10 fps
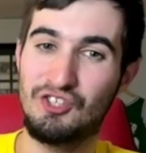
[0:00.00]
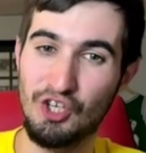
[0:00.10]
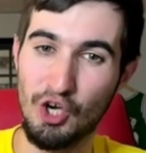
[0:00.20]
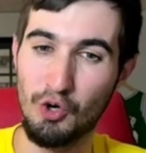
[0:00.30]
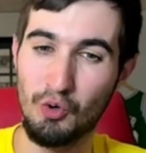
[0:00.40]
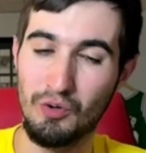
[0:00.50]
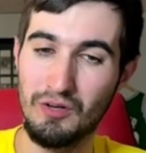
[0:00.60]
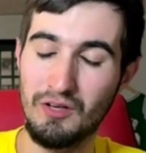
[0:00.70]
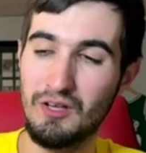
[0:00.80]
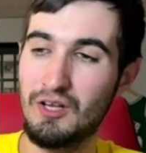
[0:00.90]
do
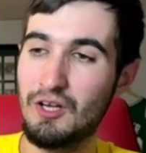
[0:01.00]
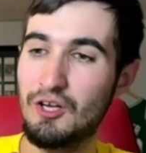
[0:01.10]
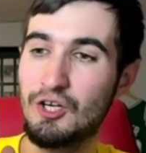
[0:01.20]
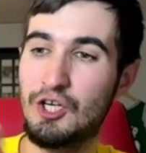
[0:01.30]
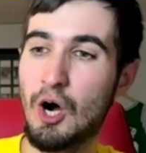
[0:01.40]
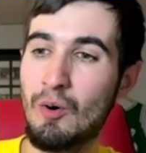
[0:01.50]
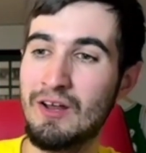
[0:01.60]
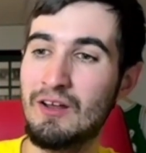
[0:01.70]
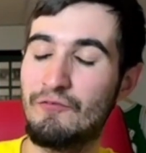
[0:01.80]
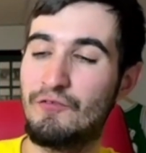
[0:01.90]

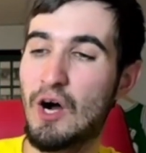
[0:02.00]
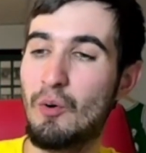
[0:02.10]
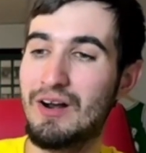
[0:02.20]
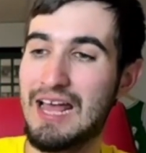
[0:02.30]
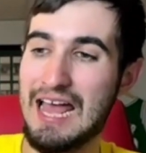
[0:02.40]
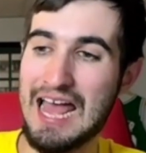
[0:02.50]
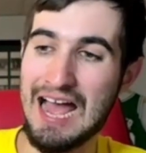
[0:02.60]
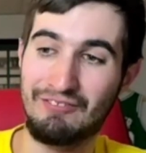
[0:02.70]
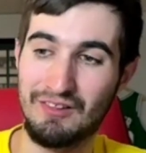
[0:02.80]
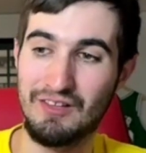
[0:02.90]
going forward
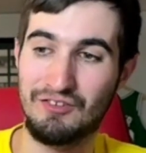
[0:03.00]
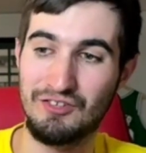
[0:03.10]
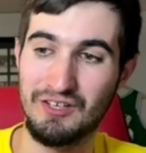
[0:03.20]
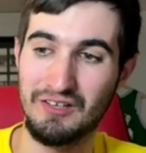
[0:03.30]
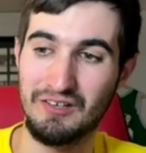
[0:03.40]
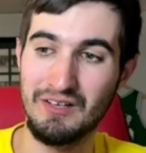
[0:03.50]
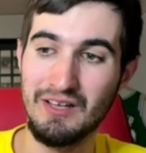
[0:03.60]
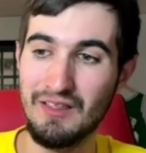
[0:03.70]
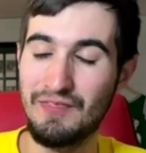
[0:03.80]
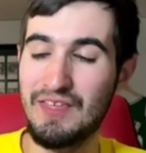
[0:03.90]
after this year.
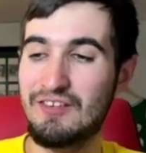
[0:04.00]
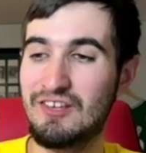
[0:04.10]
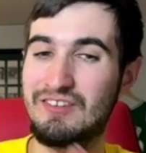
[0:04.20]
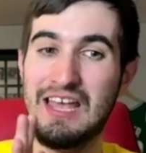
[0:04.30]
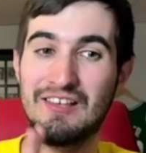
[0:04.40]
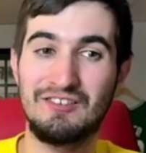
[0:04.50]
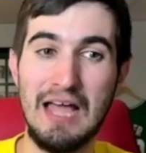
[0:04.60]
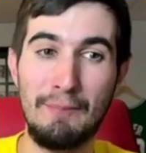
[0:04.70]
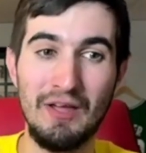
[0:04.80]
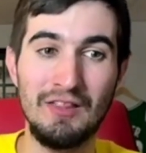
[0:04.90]
This is a
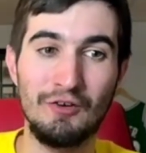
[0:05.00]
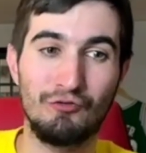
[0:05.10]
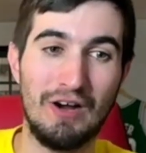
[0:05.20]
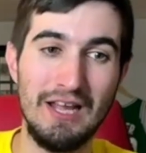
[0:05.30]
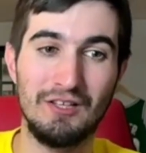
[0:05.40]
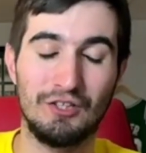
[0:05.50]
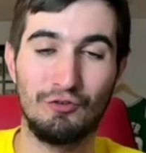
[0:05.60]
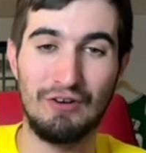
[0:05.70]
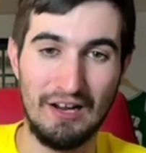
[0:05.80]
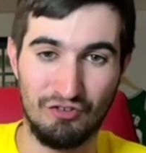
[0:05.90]
step in the right
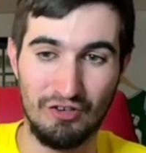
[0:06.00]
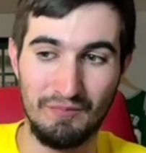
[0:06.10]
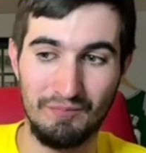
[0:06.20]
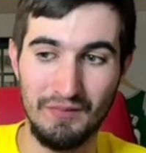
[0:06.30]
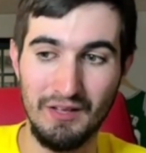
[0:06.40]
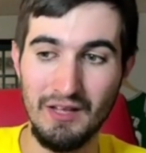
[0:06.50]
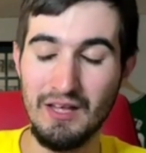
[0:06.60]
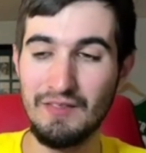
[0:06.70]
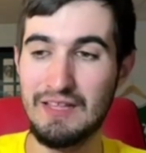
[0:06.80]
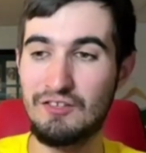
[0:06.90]
direction.
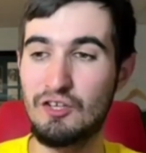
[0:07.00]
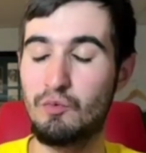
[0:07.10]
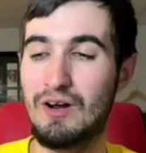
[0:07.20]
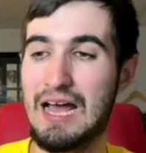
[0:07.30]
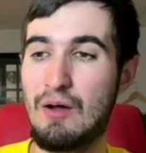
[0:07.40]
This is what I